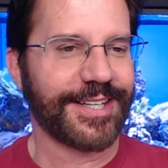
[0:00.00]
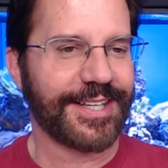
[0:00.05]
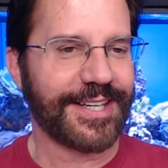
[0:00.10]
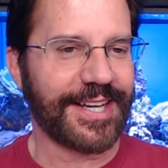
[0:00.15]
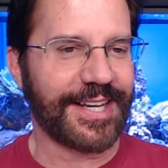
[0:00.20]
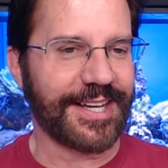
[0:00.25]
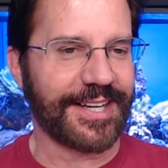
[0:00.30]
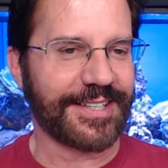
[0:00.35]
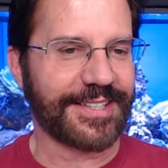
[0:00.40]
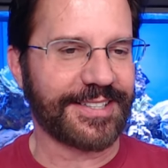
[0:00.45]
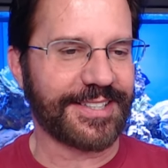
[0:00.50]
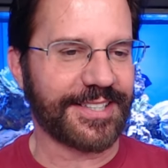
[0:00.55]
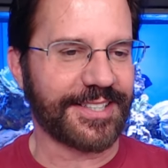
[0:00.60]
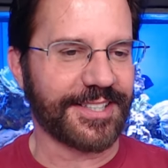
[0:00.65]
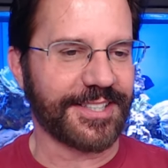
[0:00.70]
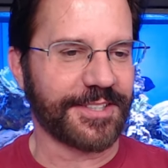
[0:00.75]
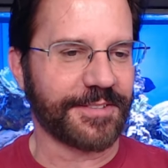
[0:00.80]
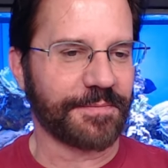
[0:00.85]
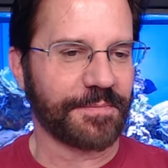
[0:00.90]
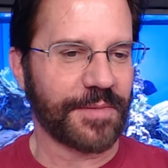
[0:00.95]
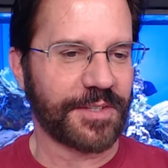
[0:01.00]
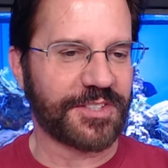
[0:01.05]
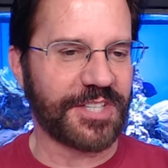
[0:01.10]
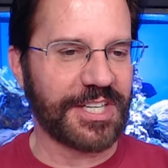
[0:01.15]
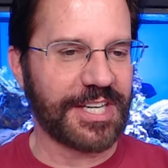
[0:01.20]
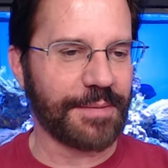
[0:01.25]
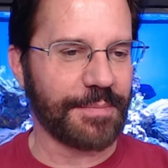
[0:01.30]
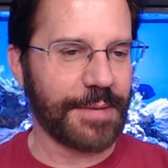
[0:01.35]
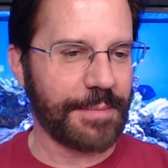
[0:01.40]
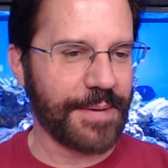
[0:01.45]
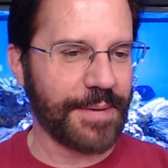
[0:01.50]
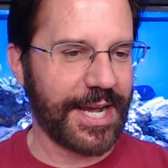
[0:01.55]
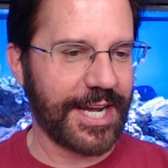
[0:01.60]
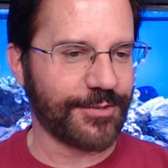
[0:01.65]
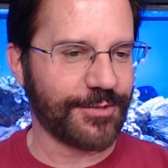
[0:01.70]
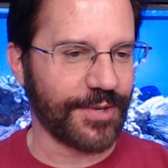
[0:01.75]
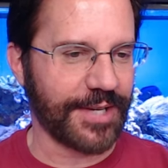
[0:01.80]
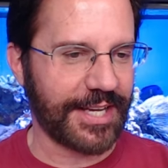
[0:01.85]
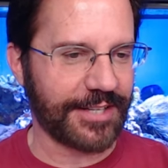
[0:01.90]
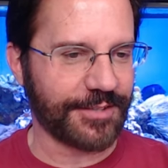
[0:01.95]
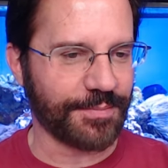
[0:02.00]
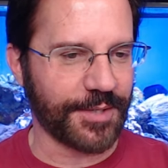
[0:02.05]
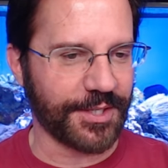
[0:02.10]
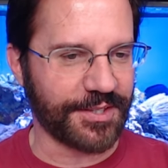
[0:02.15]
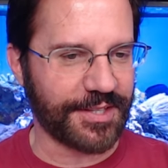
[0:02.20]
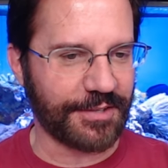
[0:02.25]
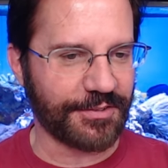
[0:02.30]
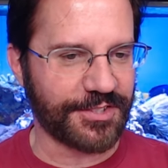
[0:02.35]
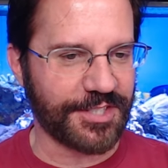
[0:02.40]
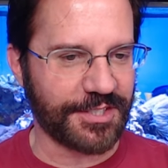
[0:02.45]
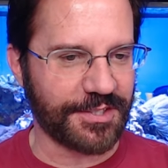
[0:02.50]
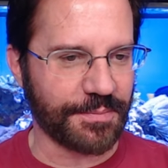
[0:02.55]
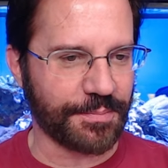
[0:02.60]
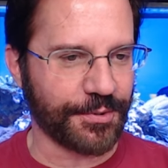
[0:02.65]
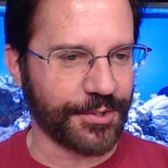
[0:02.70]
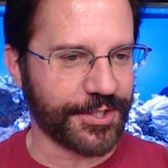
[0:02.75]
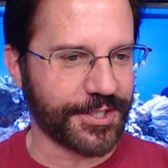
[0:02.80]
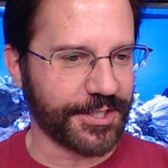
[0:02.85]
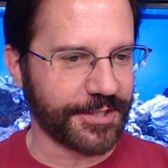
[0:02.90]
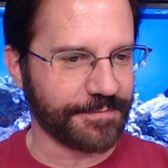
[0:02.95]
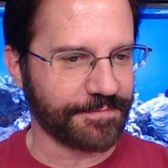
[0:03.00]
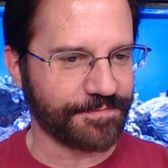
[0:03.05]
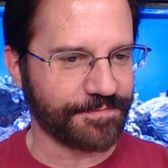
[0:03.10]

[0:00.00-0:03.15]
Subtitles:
And didn't get my badge for last month. That was disappointing.